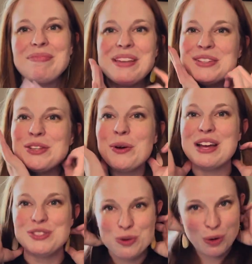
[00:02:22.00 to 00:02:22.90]
So
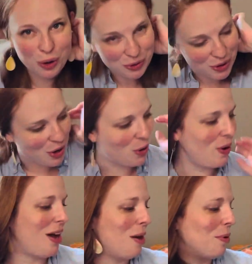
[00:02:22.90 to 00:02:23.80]
as you all know,
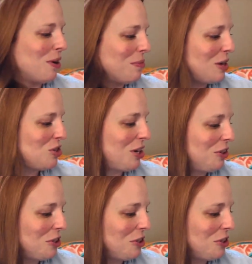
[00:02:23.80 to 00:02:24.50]
part of my channel